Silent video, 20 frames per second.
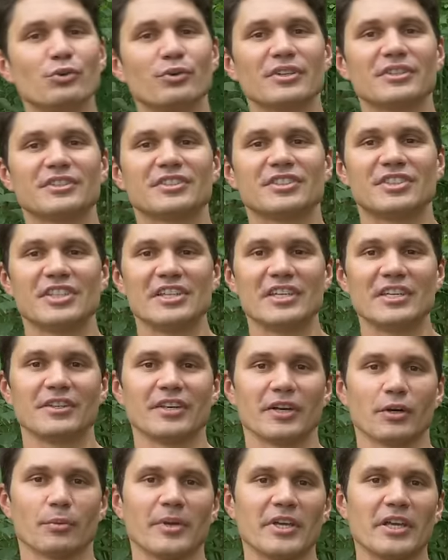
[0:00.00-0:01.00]
could see
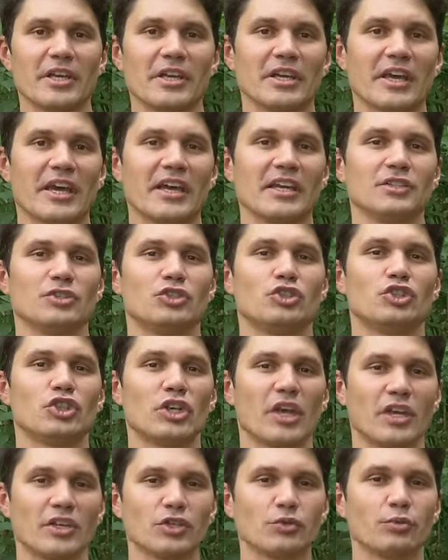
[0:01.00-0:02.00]
there being a
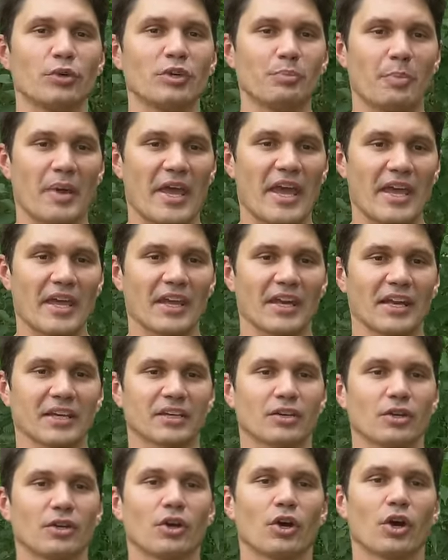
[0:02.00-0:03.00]
genuine
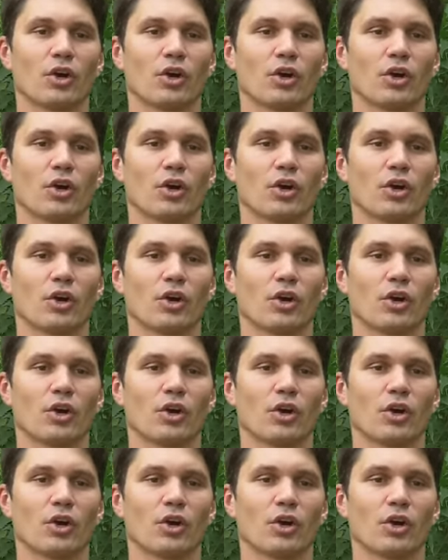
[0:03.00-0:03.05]
panic